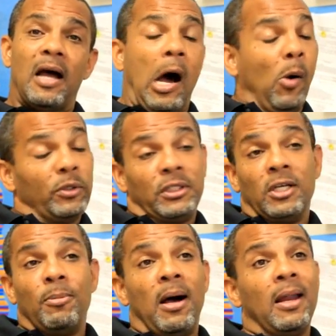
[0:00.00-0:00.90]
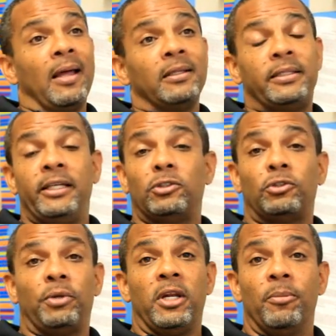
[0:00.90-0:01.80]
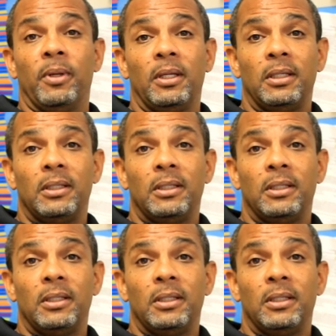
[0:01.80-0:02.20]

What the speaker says: I always think about how the teacher treated me.